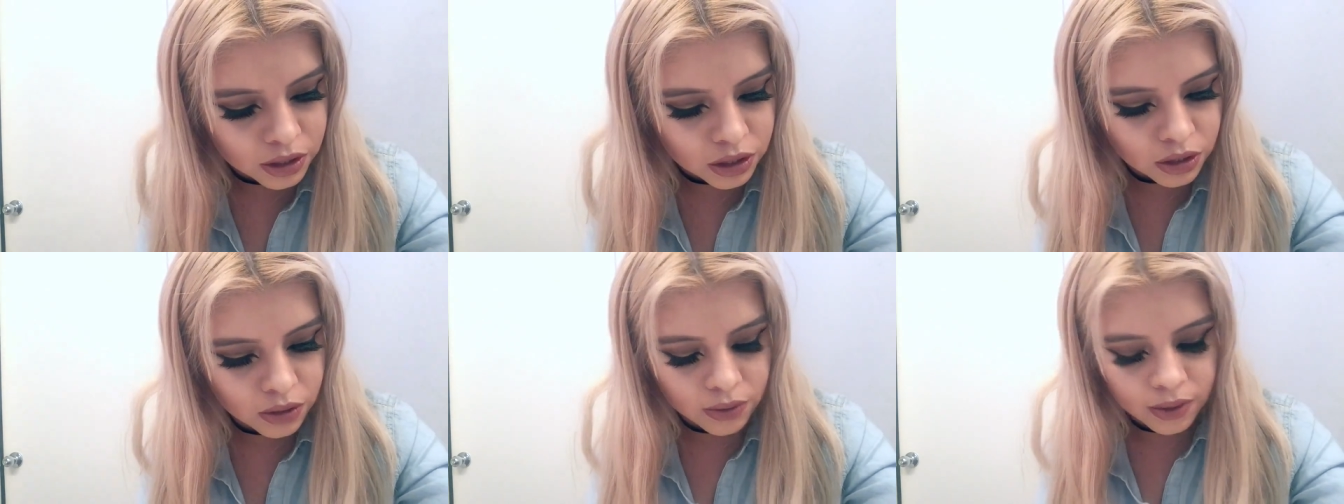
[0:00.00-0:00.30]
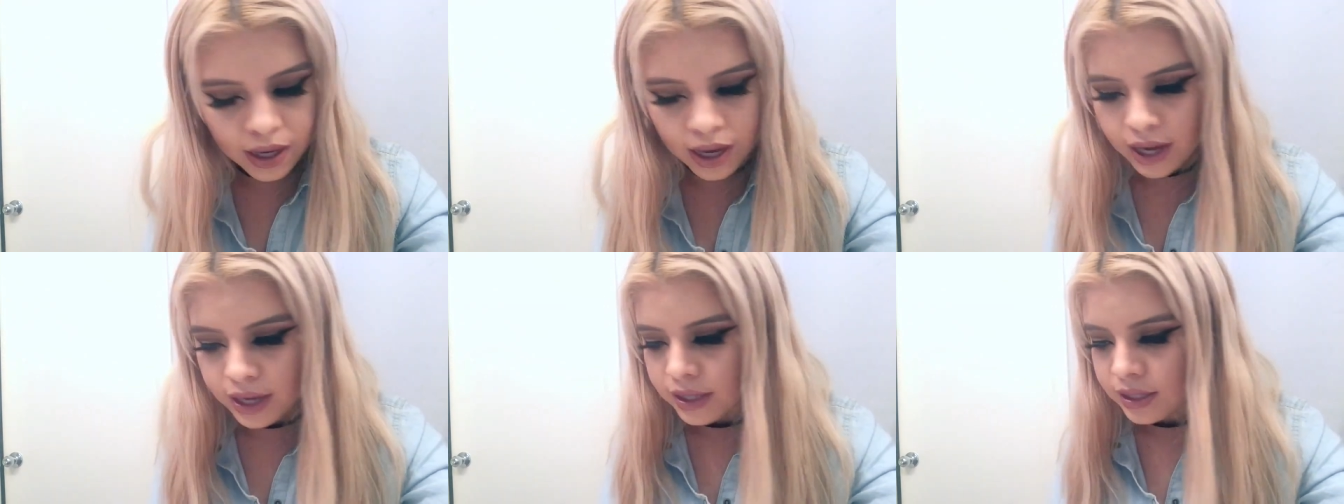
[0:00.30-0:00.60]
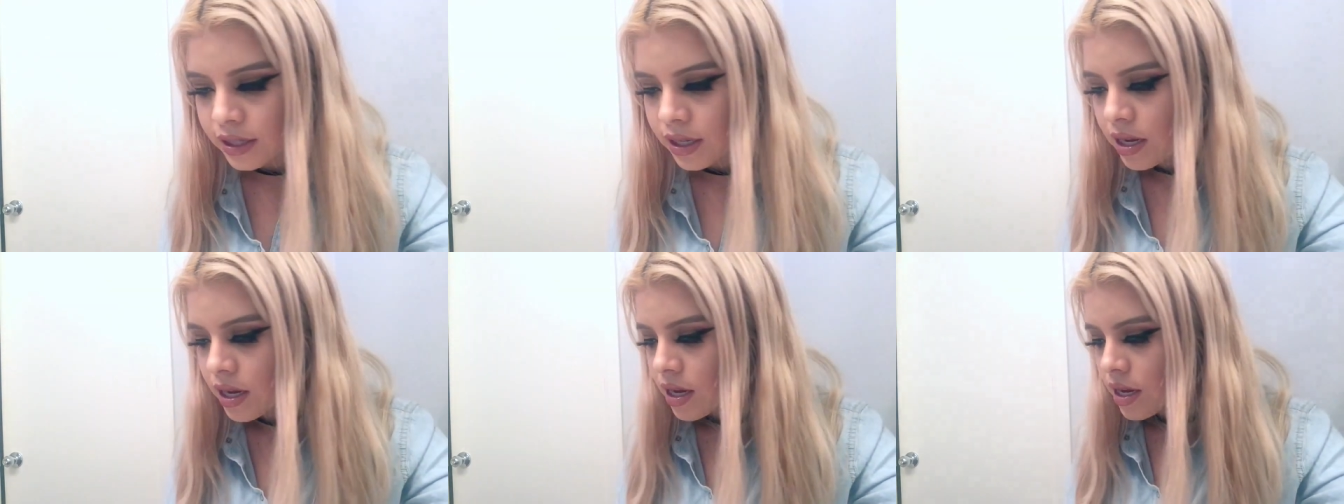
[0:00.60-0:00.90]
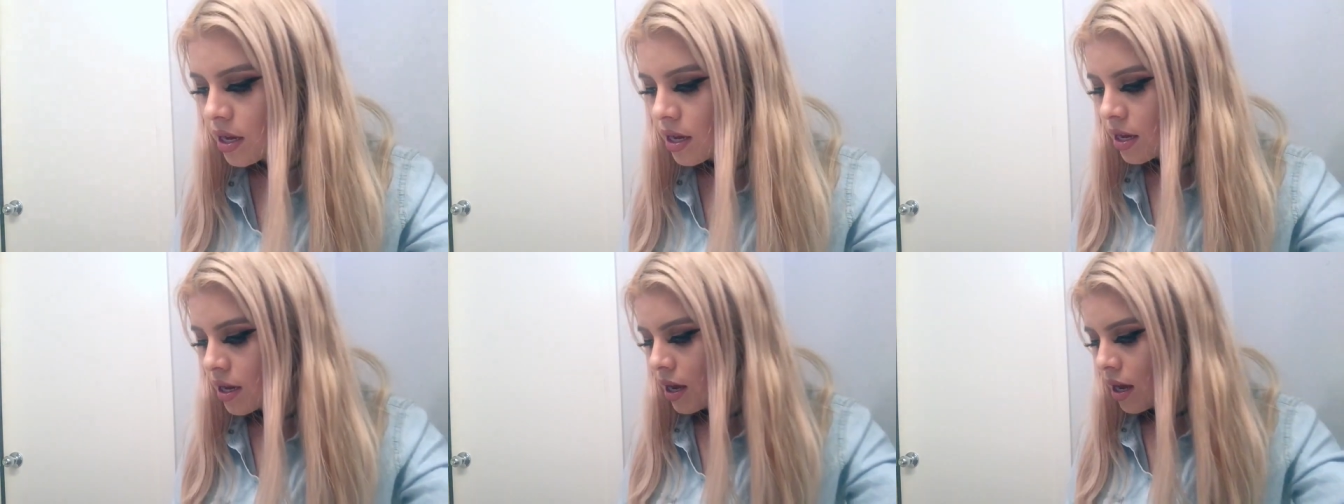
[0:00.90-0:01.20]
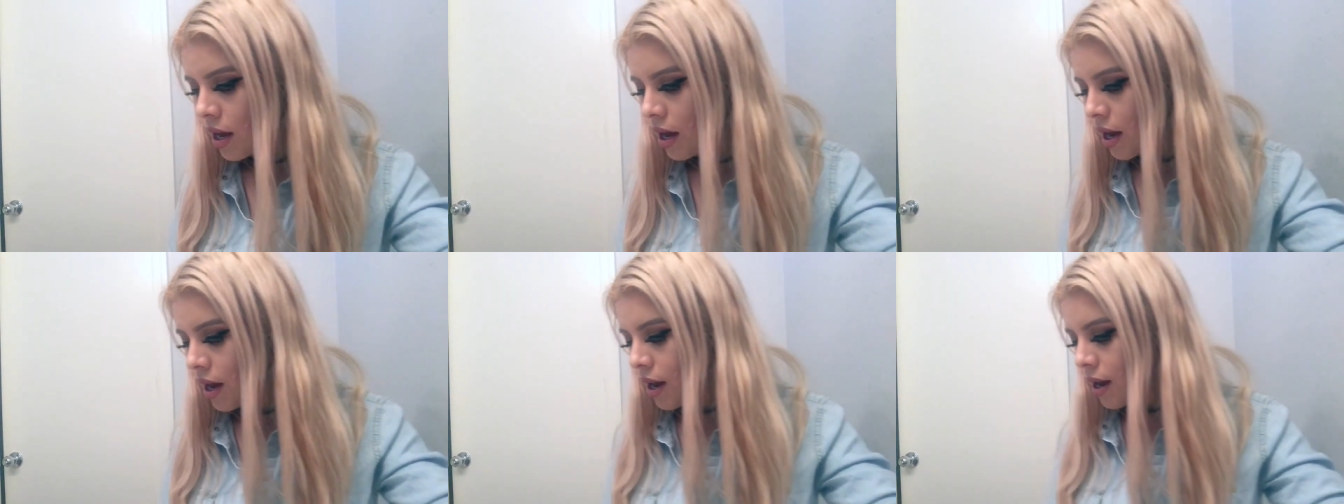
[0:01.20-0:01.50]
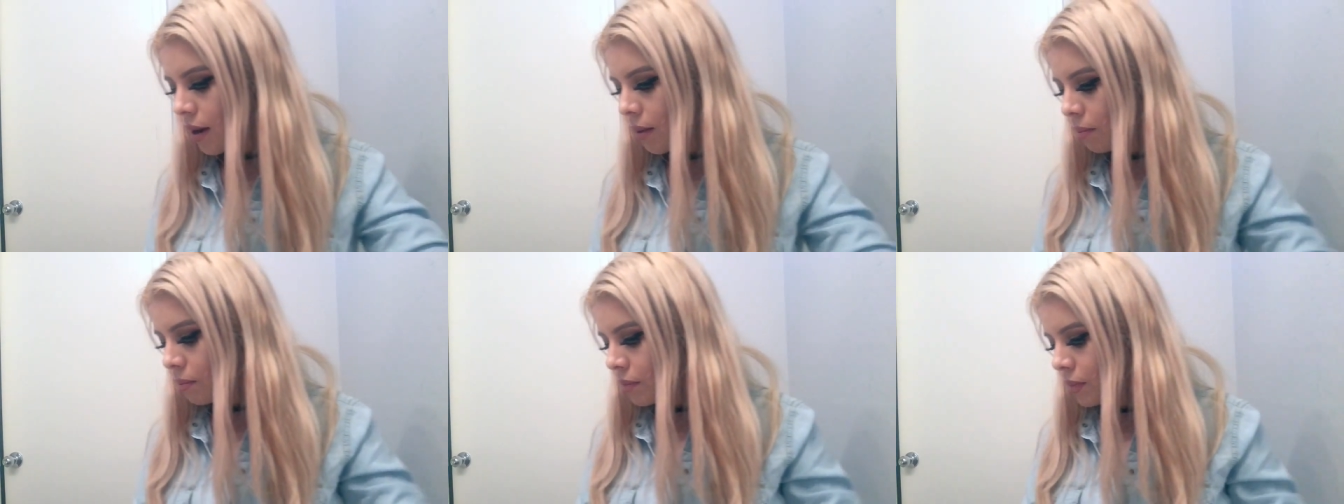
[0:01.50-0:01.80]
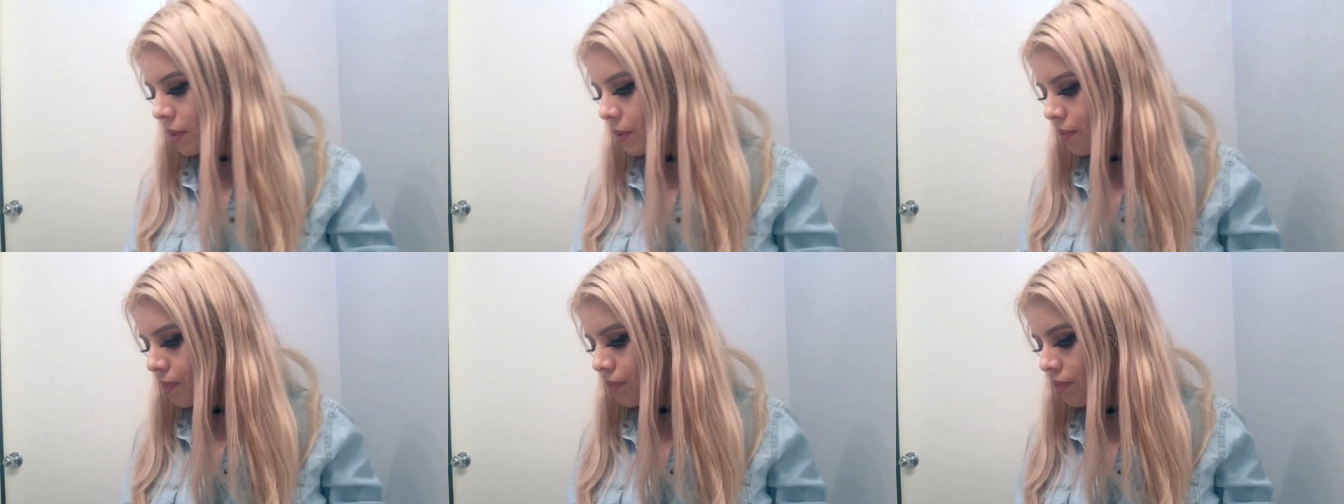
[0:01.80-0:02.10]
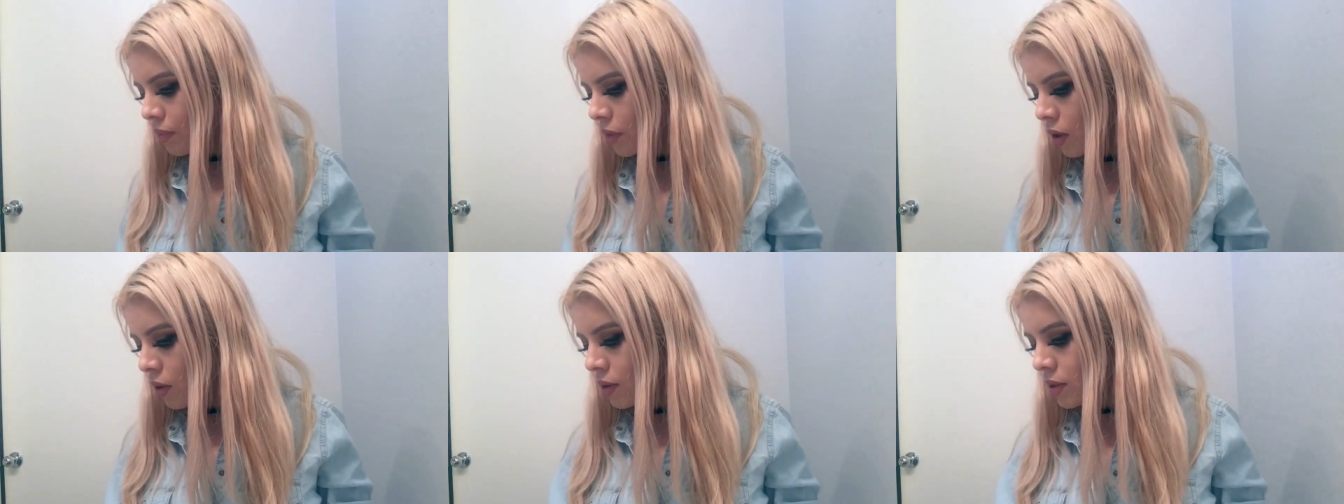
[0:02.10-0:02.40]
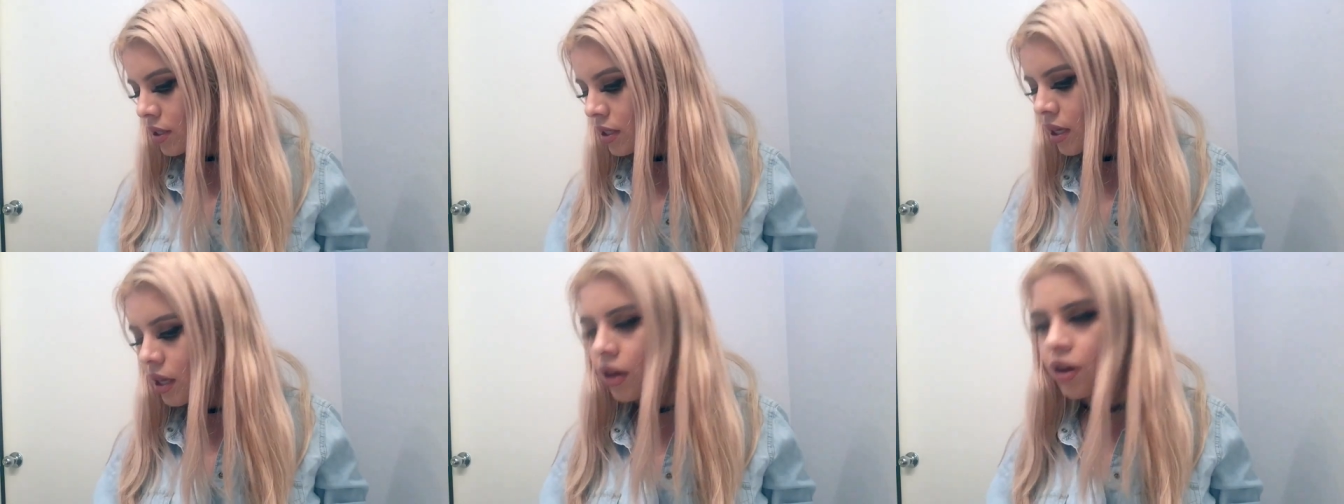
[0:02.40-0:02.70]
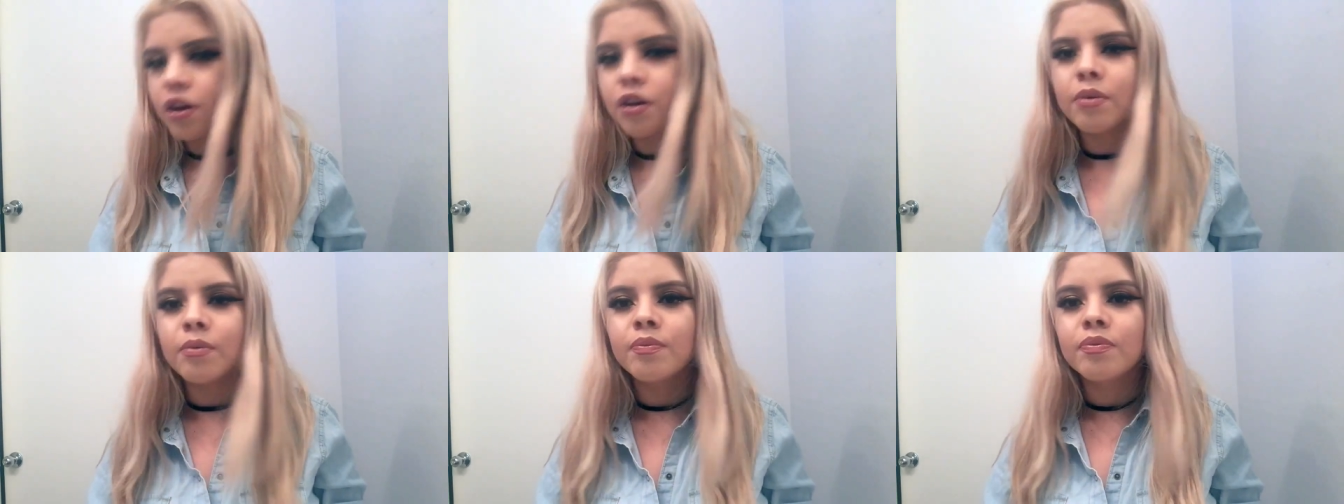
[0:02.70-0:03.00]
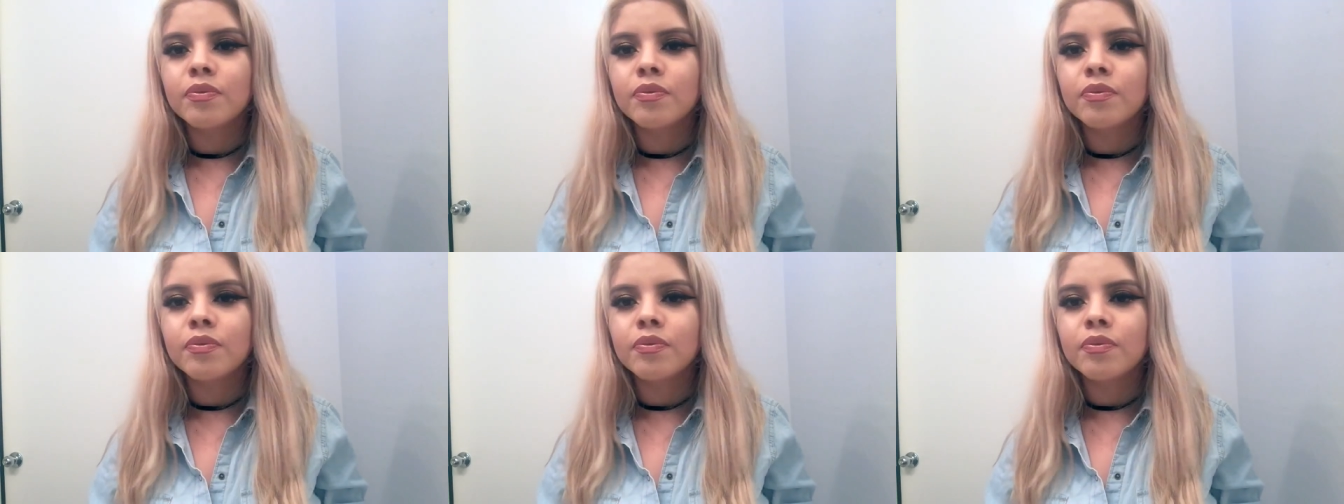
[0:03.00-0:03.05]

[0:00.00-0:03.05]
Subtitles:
to you guys. Oh, it's here.